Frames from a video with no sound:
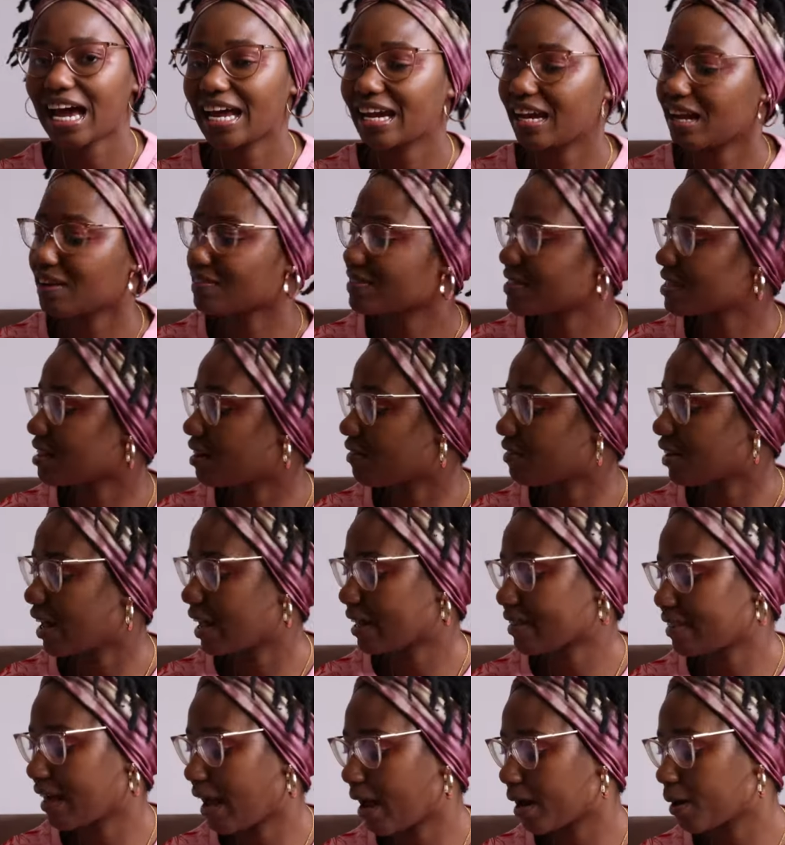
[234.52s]
I love stuff
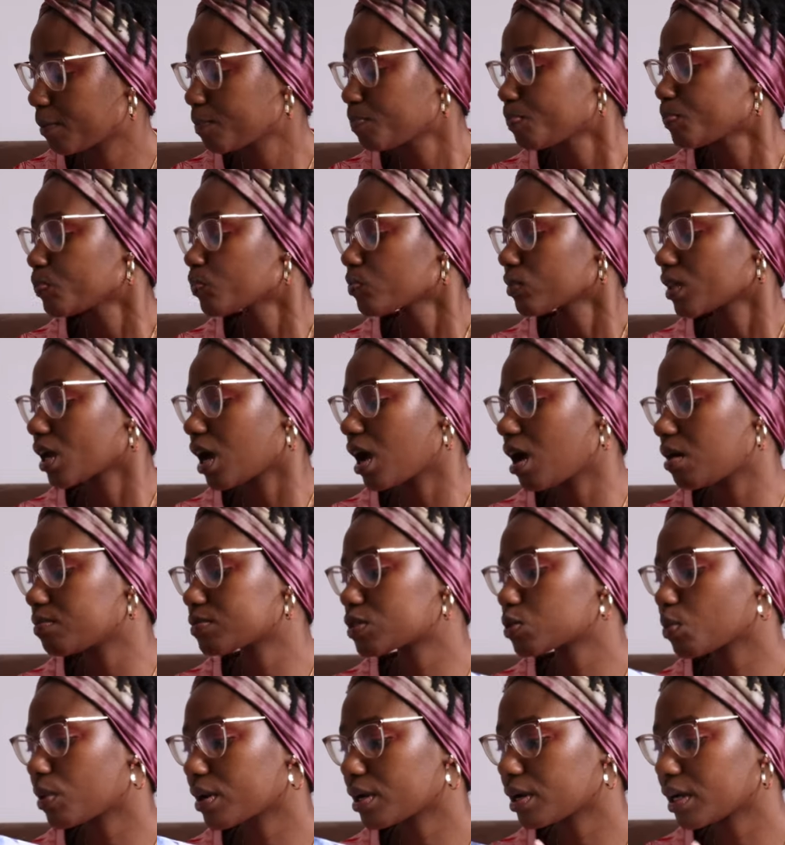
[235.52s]
like that.
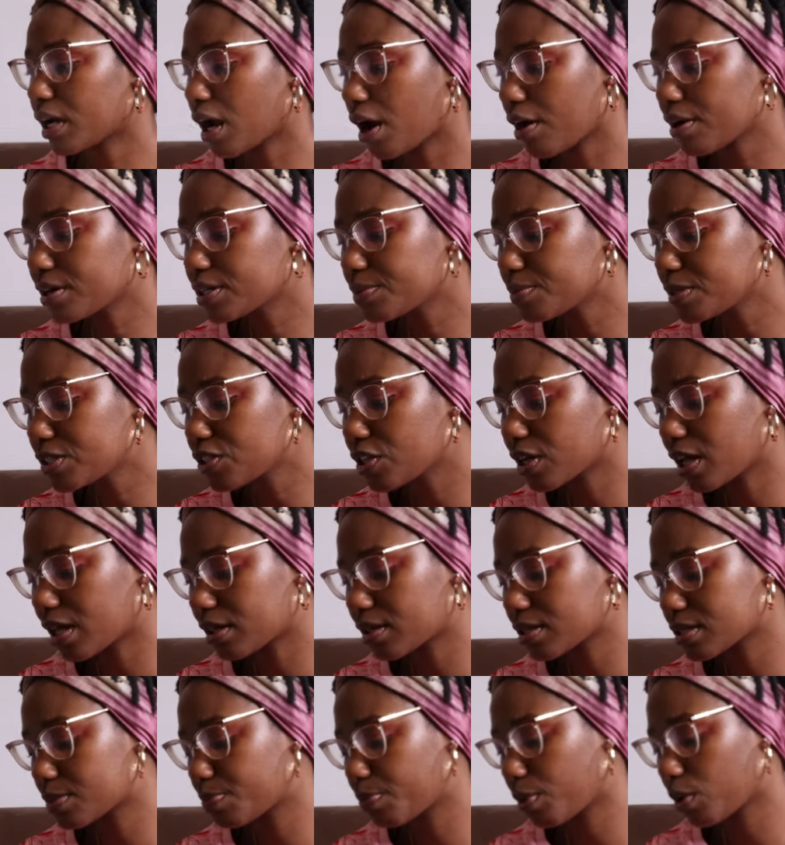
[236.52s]
So what encouraged me to get
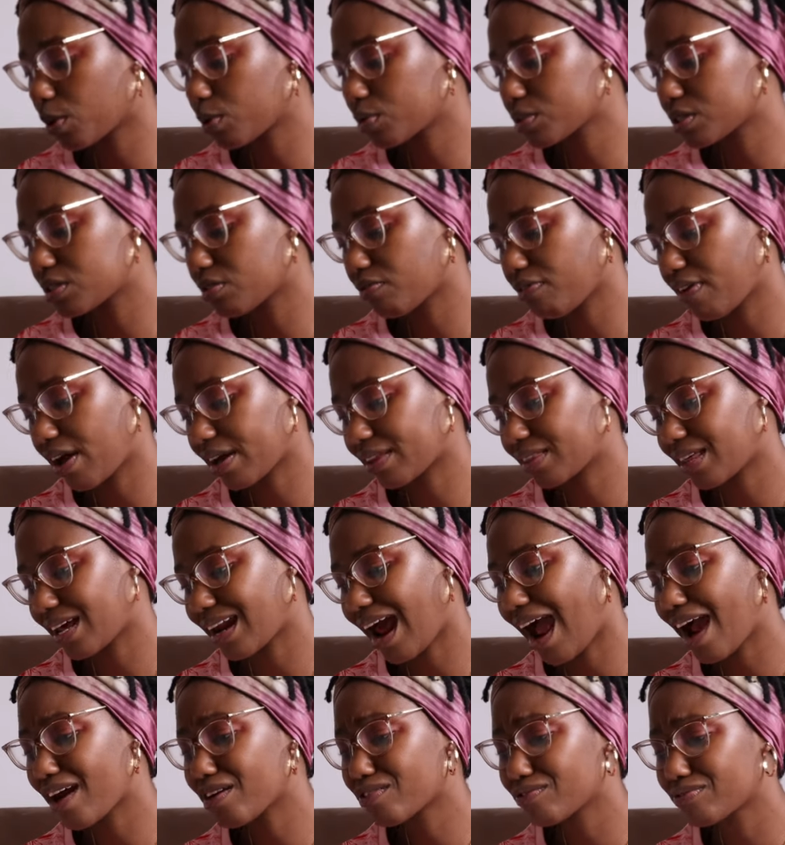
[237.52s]
this book was the fact
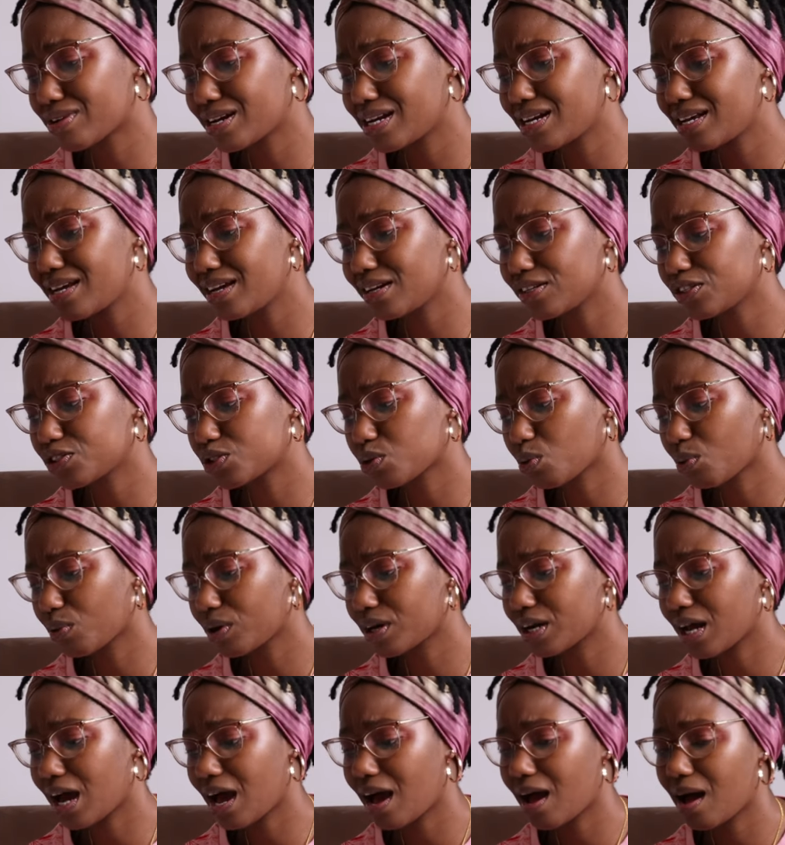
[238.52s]
that I really
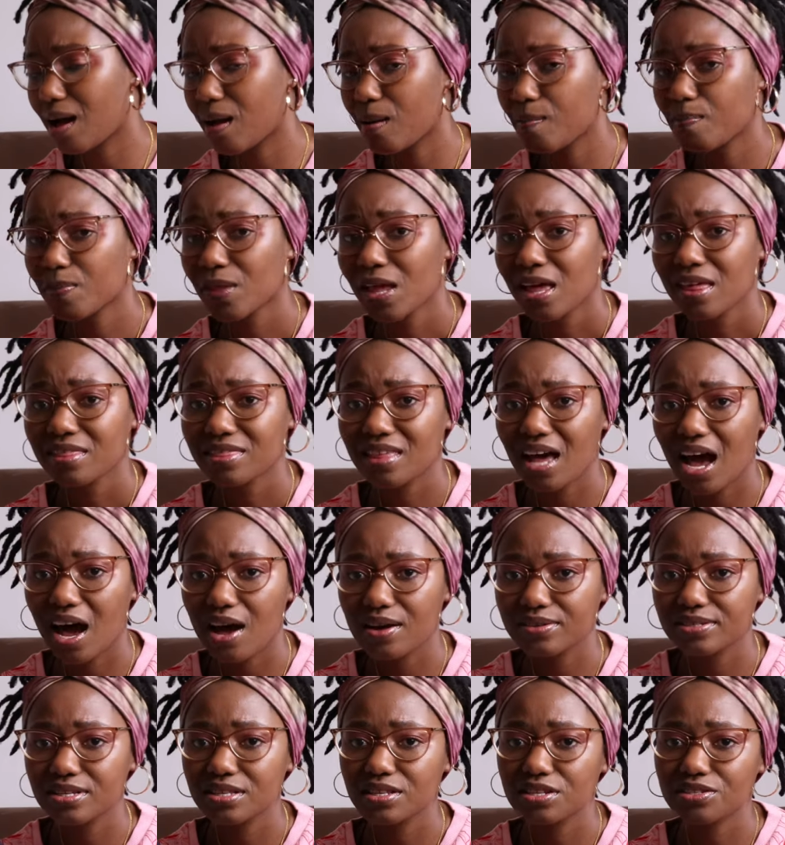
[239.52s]
enjoyed The
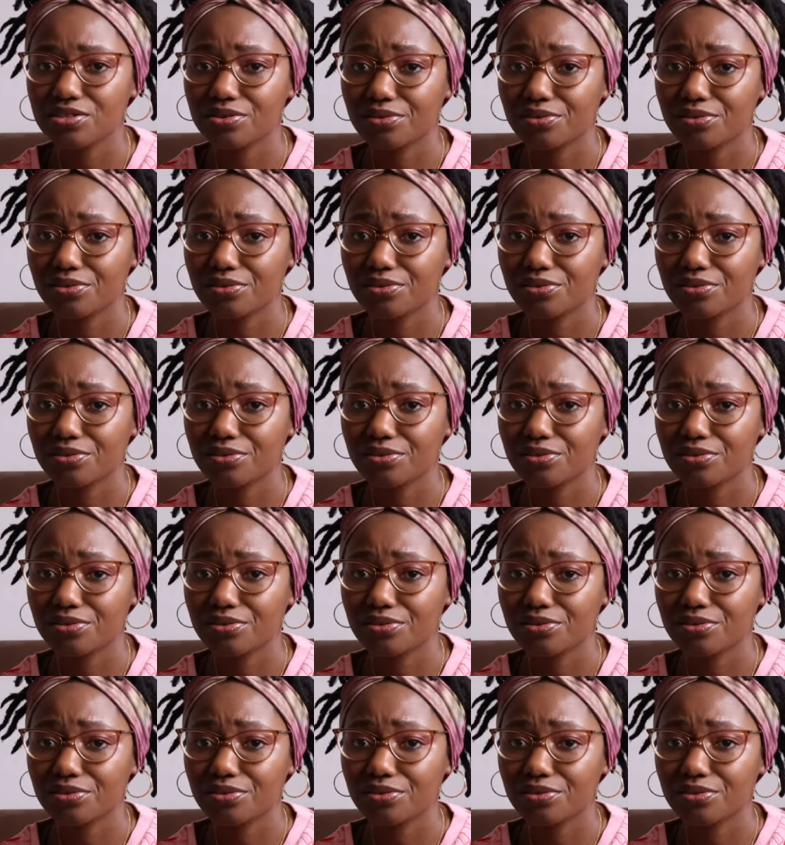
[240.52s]
House in the